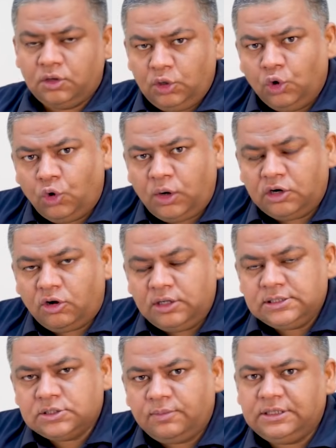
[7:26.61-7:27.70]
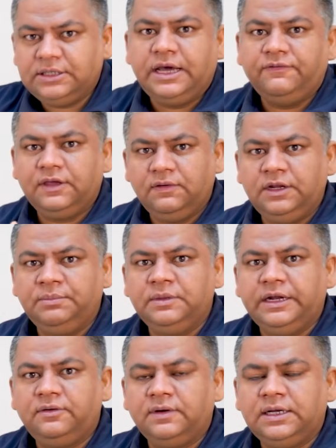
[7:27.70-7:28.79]
lower also, but then I have given him
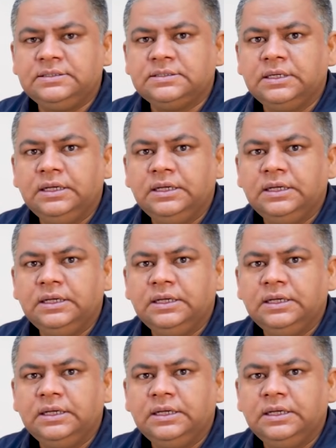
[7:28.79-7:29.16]
the advance.